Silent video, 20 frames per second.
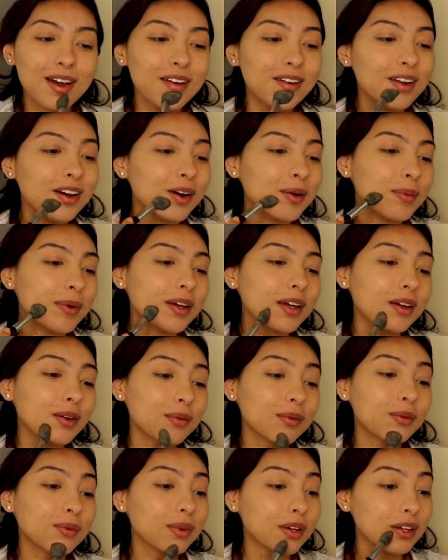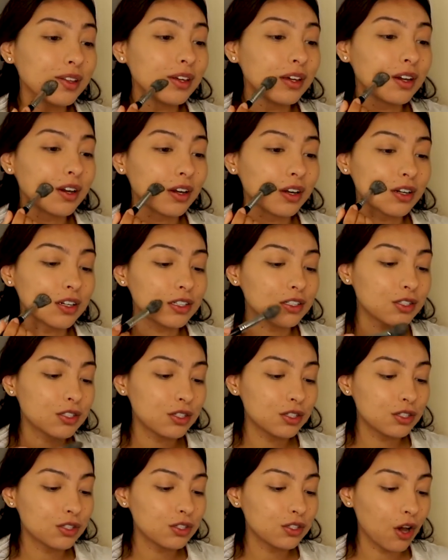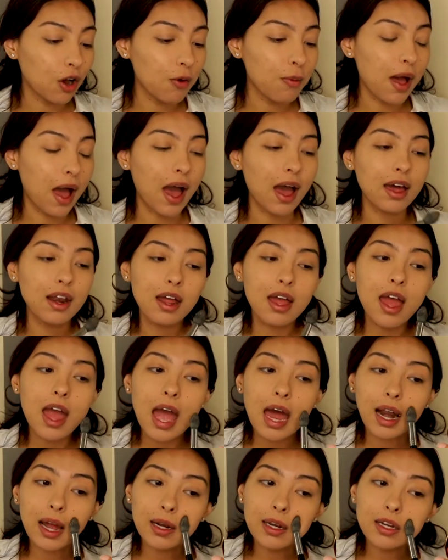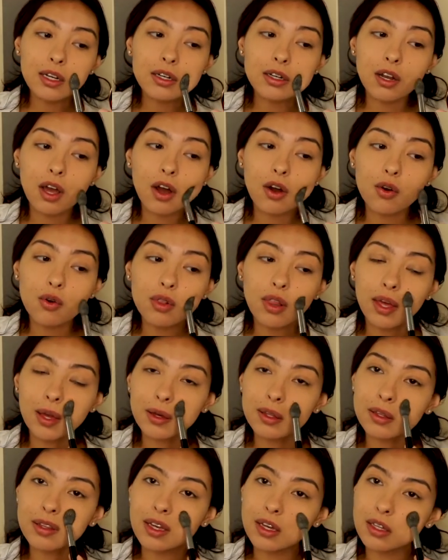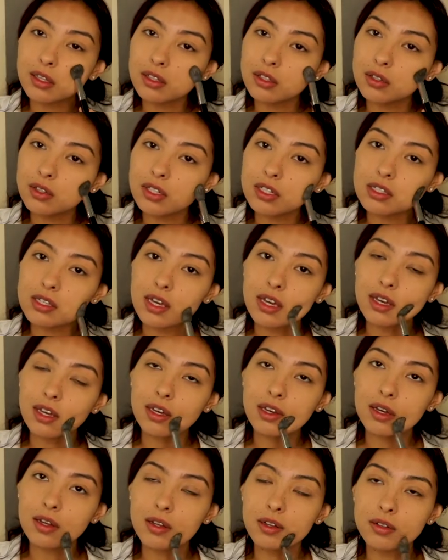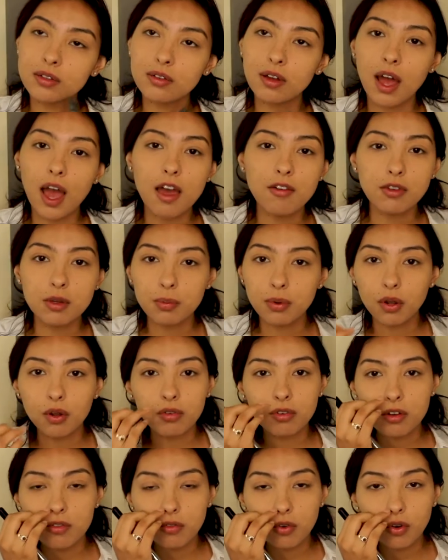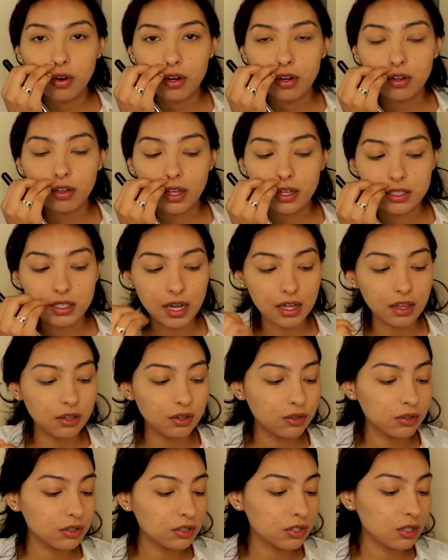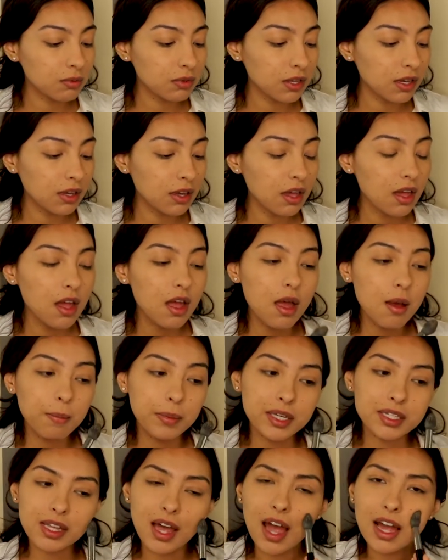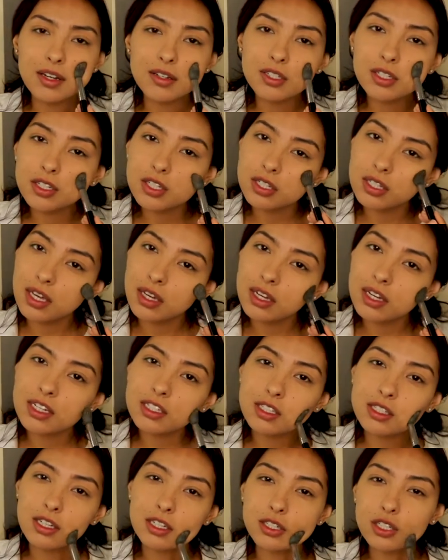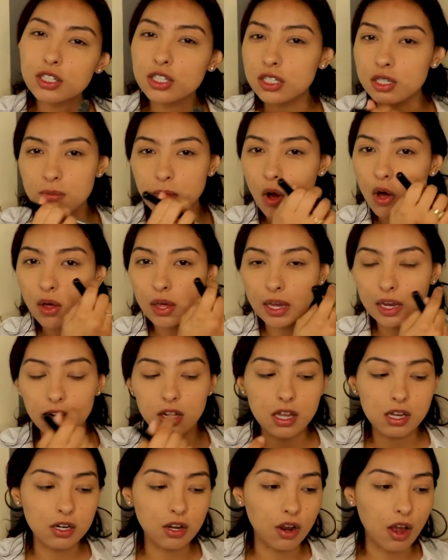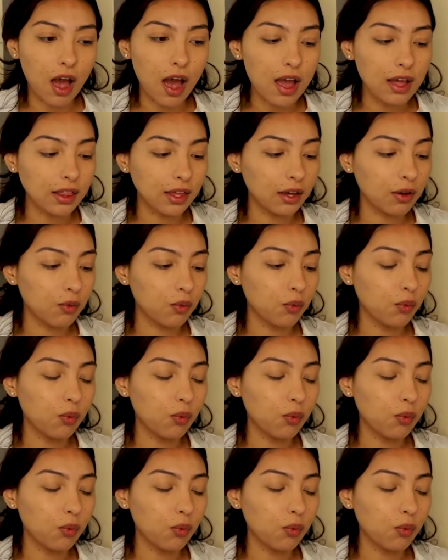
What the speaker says: No, but it really hurt so bad, and I didn't know like that you could take ibuprofen for it or like Tylenol or something, because I was just like, it's such a small area in your eye, like